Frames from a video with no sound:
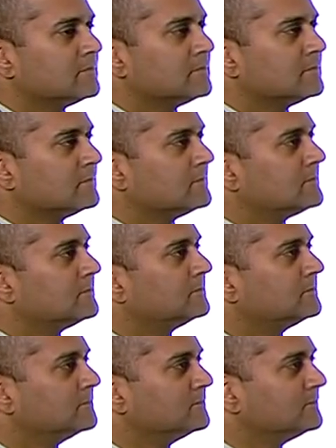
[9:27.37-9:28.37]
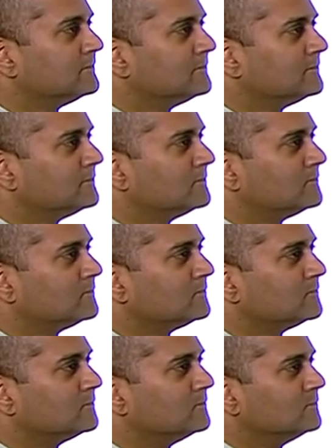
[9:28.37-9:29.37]

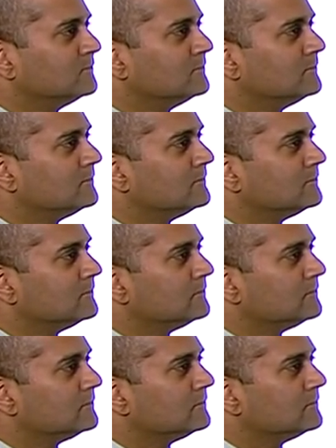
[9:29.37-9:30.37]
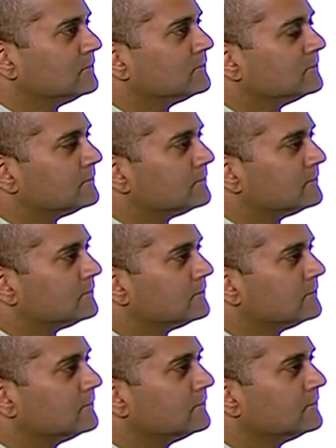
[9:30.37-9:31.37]

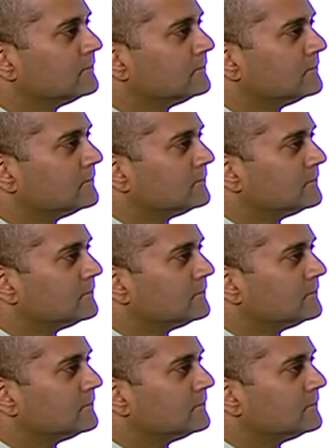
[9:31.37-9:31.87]
This person isn't speaking.